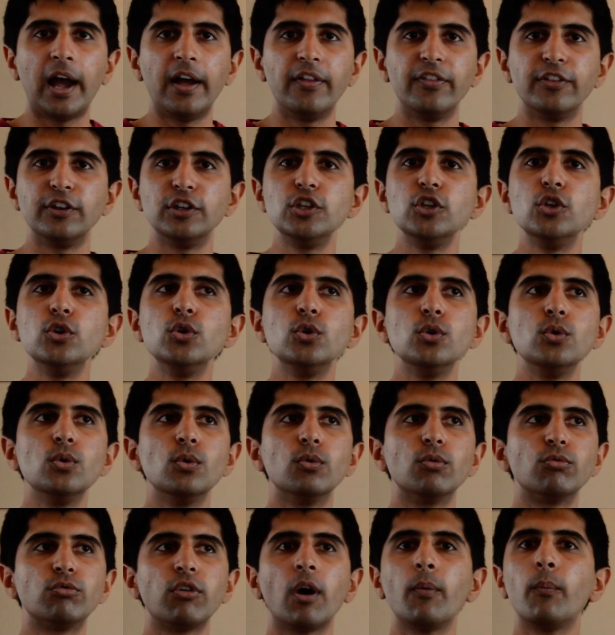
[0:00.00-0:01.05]
the
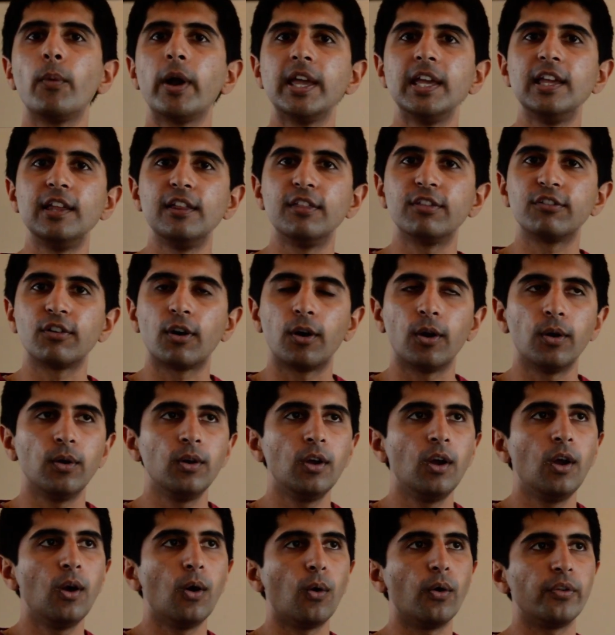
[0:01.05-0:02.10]
new runway Heathrow,
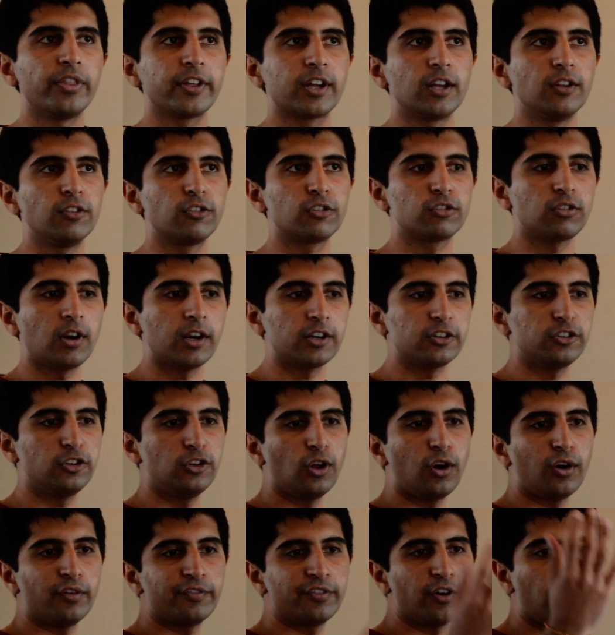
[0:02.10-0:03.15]
or the construction
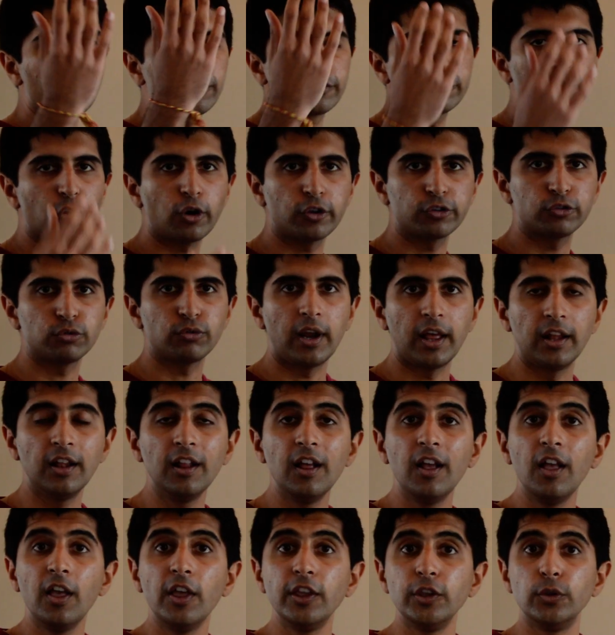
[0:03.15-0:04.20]
of Crossrail,
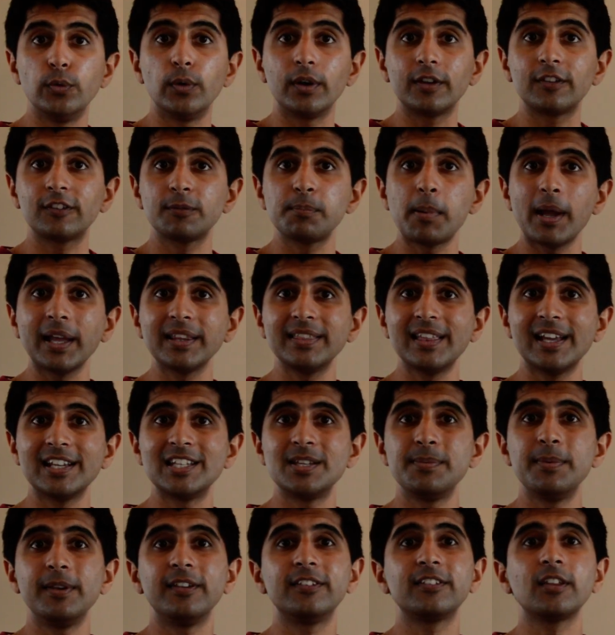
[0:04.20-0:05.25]
you expect there
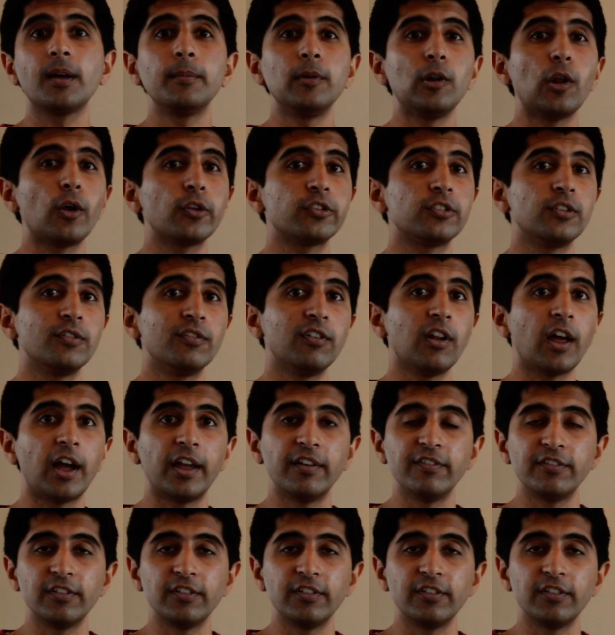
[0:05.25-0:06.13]
to be some loss of life.